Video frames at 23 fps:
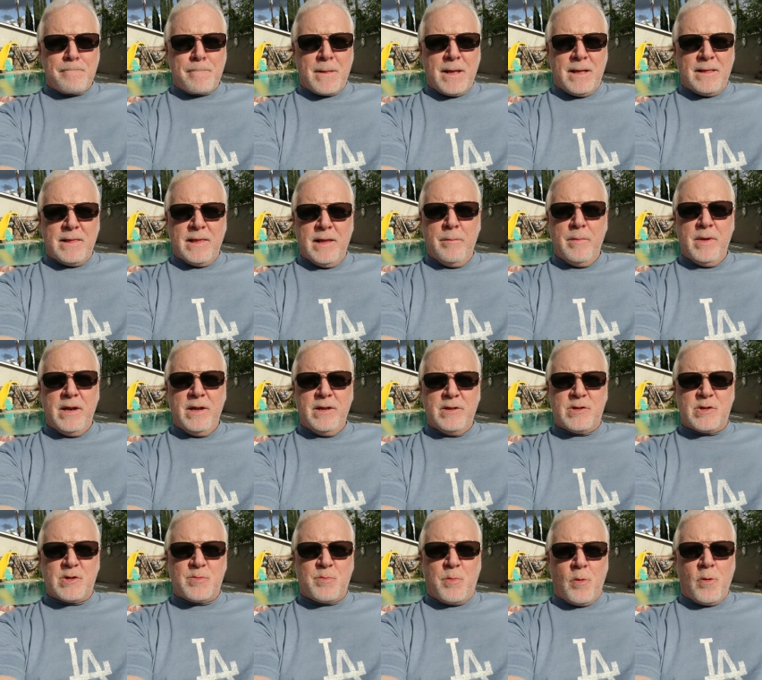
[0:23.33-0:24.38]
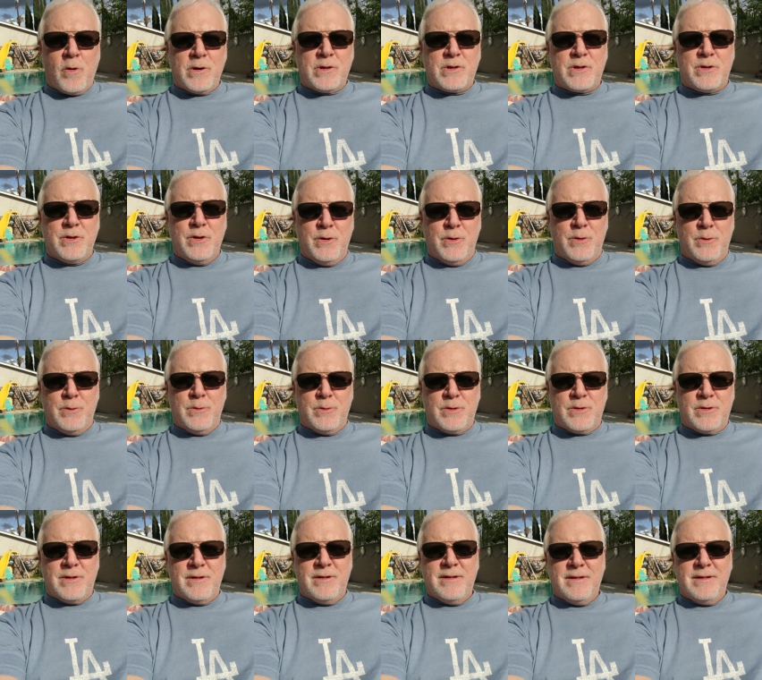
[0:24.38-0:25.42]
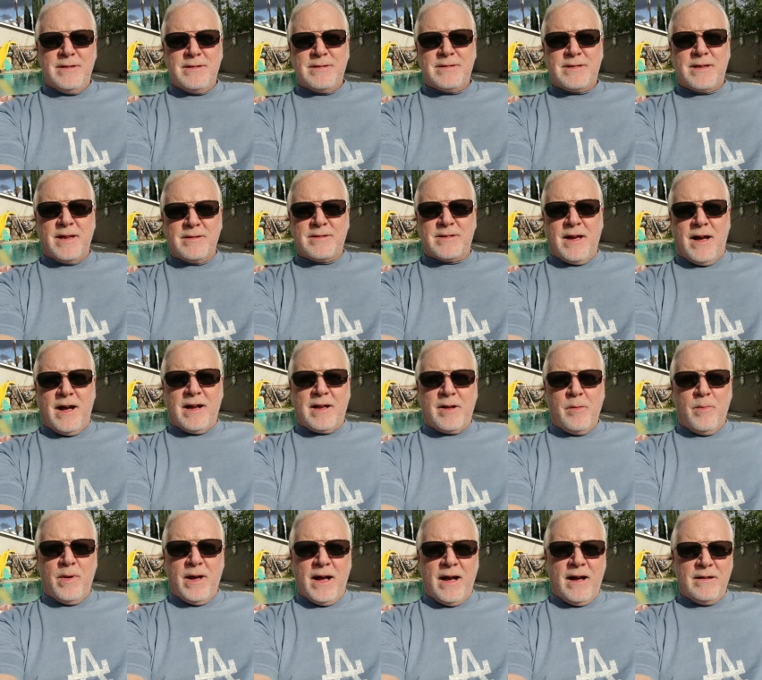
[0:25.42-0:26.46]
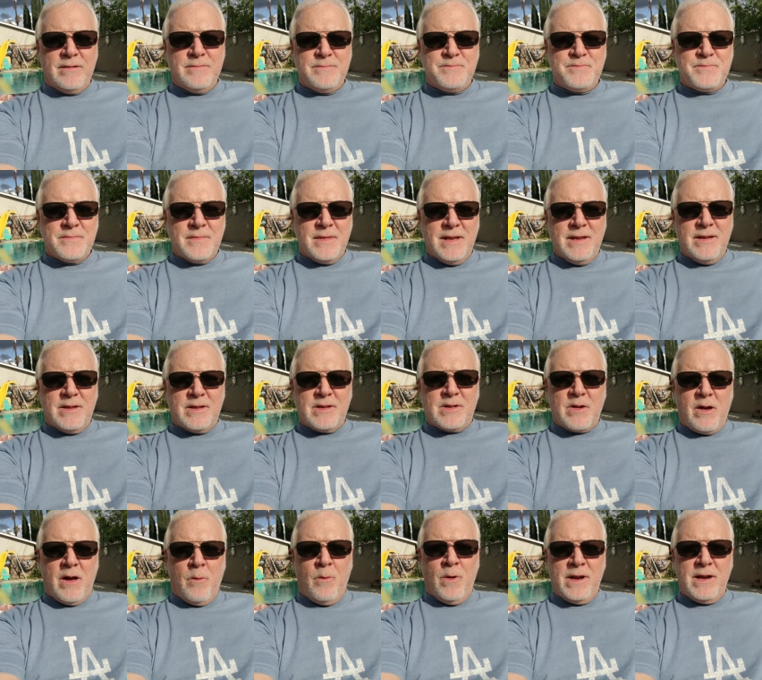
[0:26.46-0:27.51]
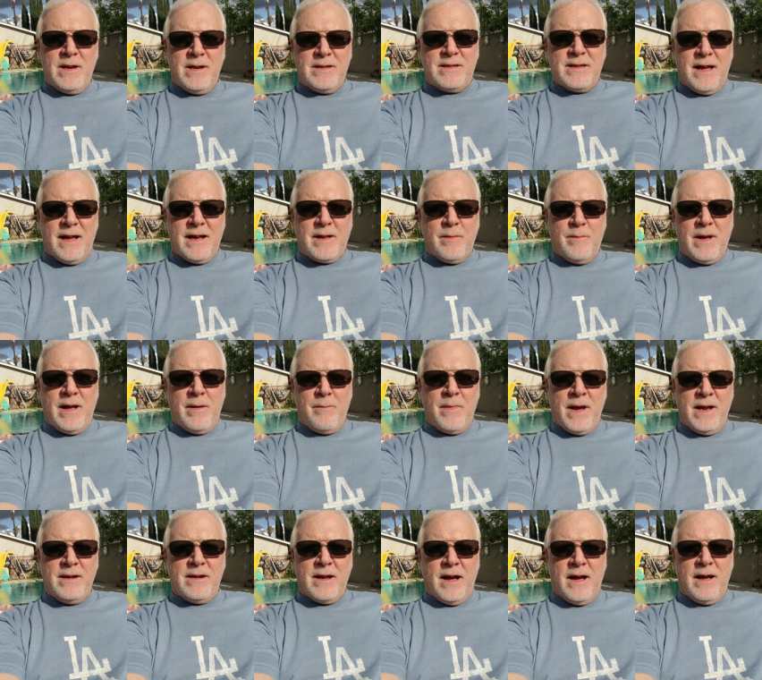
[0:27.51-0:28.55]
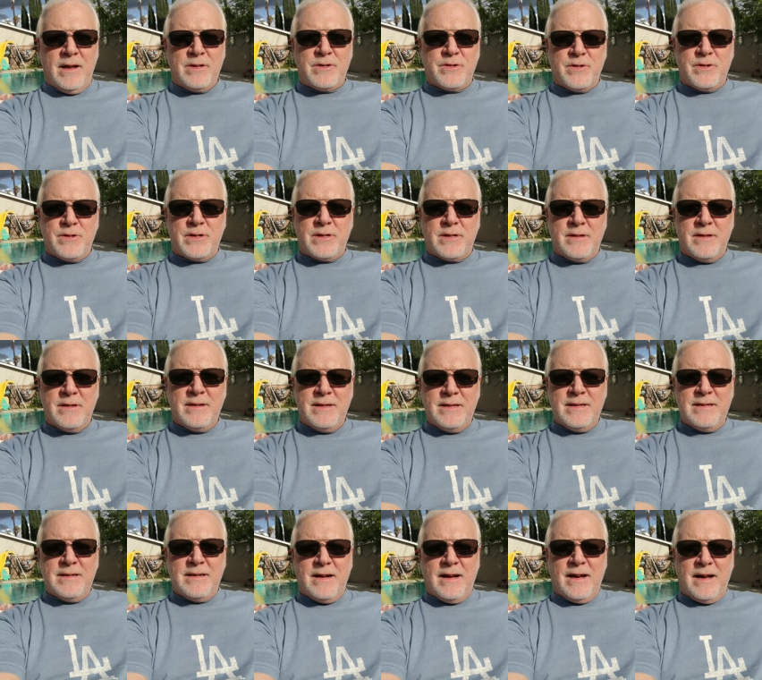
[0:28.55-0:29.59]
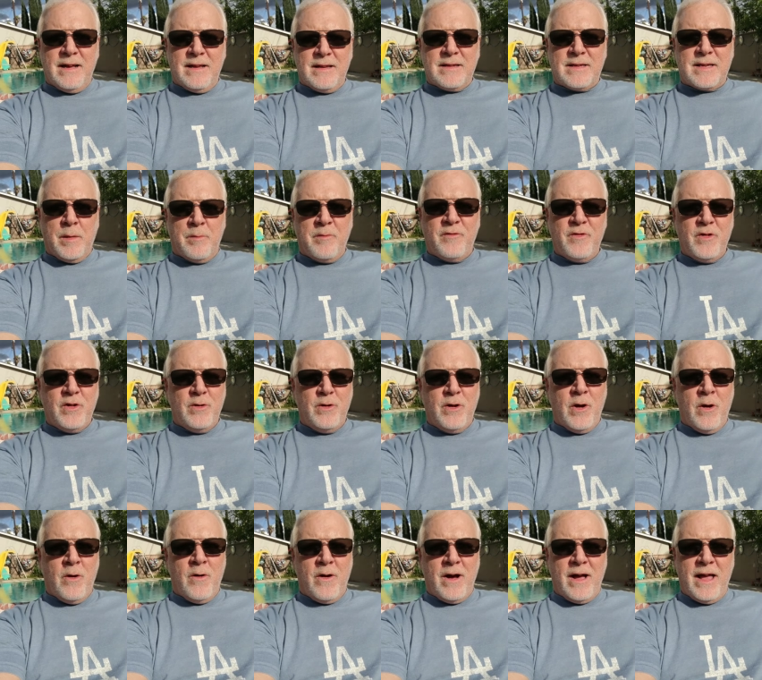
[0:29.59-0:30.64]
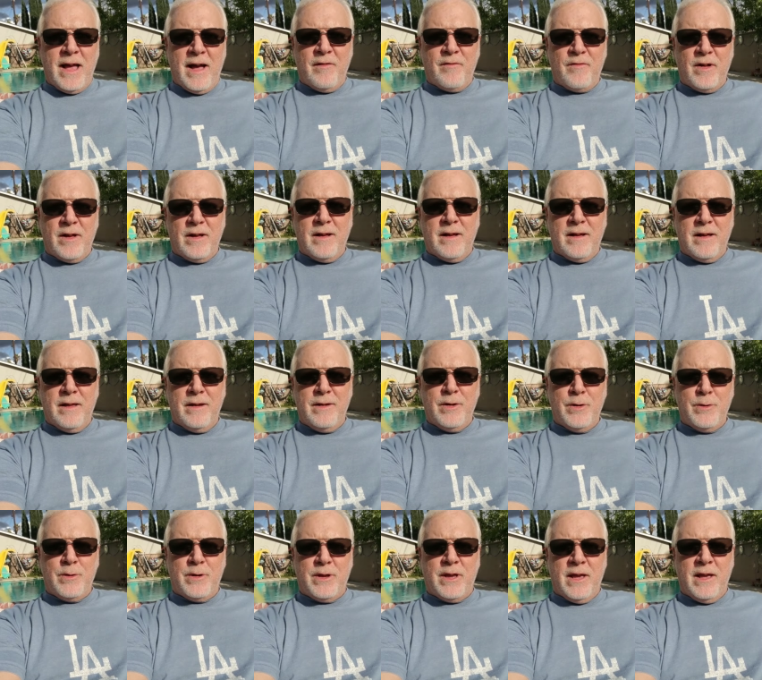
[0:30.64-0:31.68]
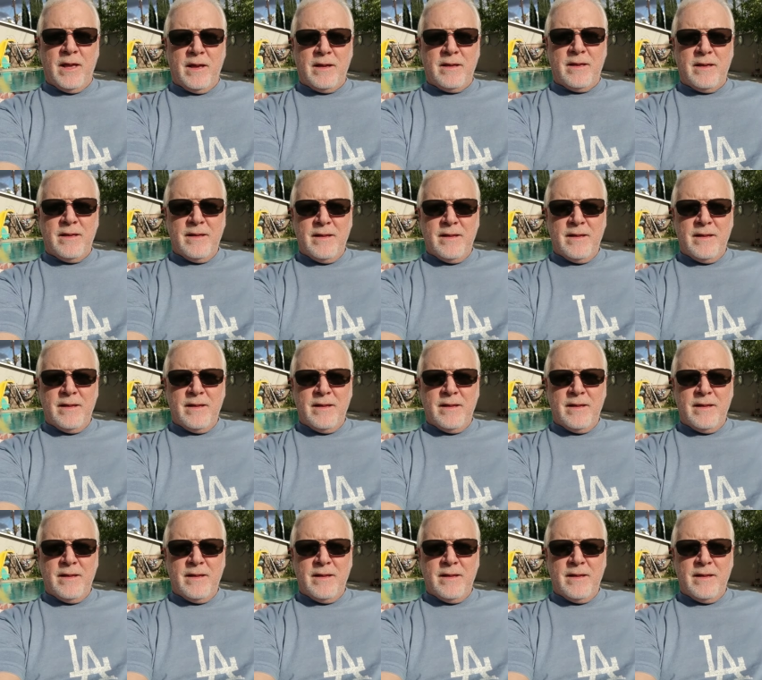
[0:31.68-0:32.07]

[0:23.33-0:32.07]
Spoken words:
Limited sports news to talk about. So I wanted to talk about my Dodgers. Some of you know I have a new gig.